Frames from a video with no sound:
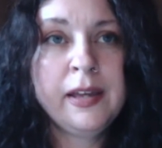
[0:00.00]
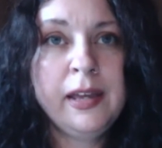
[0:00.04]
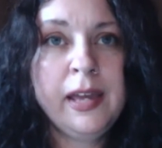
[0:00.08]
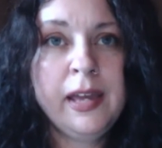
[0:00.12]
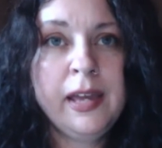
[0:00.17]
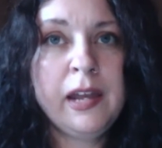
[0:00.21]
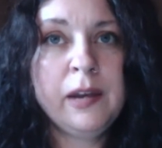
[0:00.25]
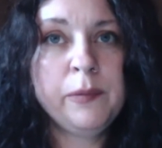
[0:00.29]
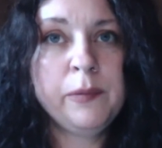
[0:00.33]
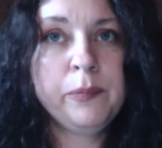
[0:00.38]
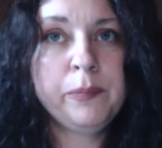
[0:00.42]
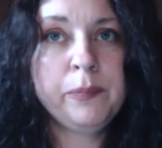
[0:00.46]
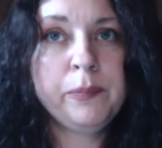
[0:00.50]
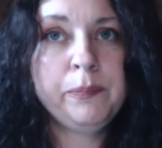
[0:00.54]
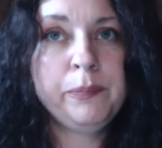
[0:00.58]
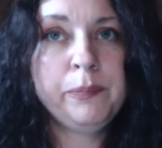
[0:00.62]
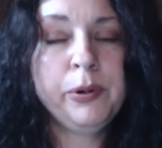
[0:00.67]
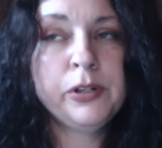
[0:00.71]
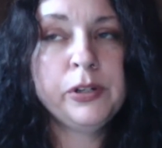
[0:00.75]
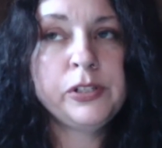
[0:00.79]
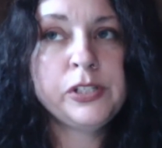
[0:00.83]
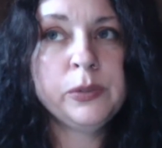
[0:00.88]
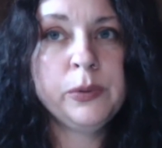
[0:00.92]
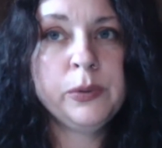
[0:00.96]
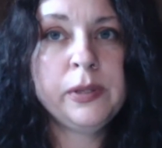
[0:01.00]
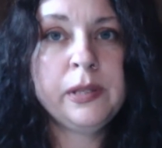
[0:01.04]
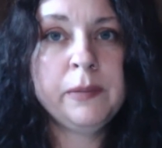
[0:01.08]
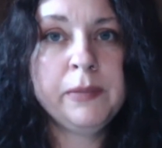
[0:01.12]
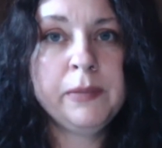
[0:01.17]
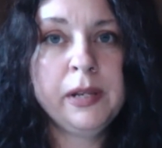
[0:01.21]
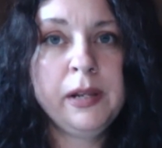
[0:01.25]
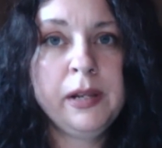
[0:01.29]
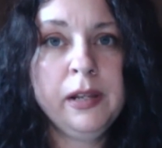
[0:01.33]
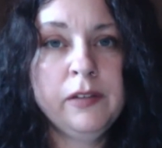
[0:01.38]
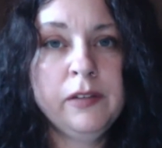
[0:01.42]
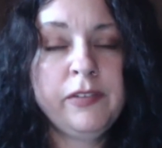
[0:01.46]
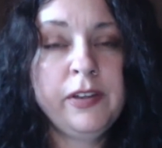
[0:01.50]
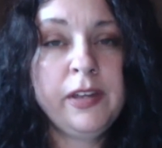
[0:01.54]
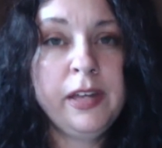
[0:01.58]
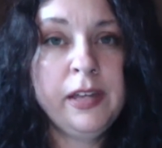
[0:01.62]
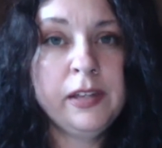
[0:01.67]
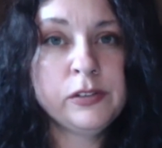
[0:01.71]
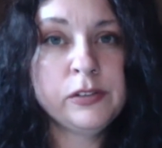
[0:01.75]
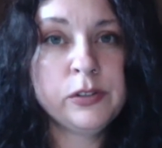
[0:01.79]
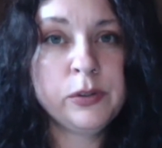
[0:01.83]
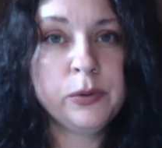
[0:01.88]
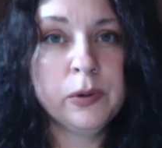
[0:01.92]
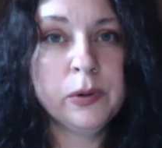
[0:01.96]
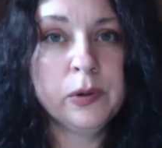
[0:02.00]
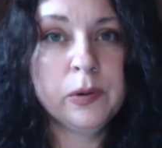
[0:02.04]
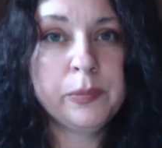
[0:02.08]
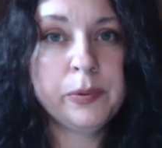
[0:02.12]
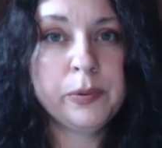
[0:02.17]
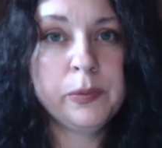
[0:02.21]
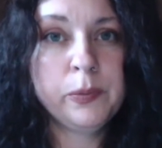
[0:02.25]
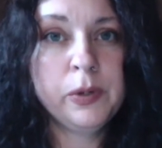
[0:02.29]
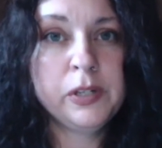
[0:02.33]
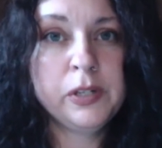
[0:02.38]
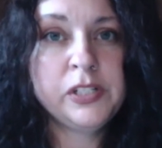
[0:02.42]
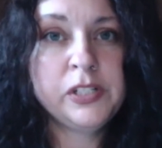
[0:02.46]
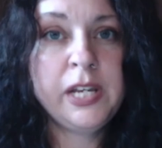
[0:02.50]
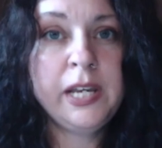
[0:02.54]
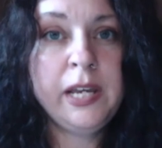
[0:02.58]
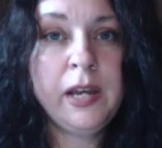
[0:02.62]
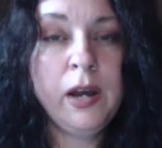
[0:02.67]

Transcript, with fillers: and put you in the middle of his group, which he